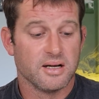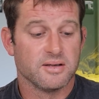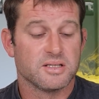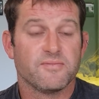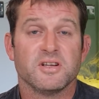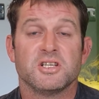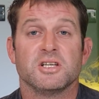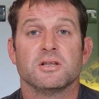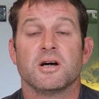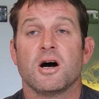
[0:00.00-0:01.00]

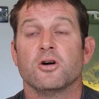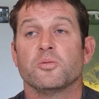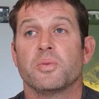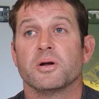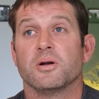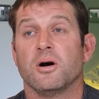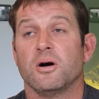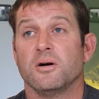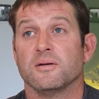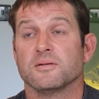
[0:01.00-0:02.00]
Fishing that open
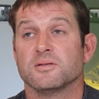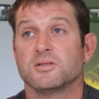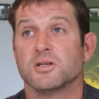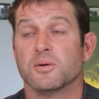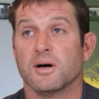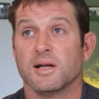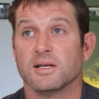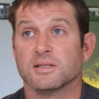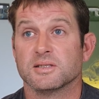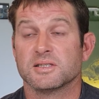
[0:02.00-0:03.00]
on 2
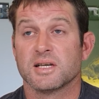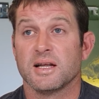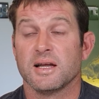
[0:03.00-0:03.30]
islands.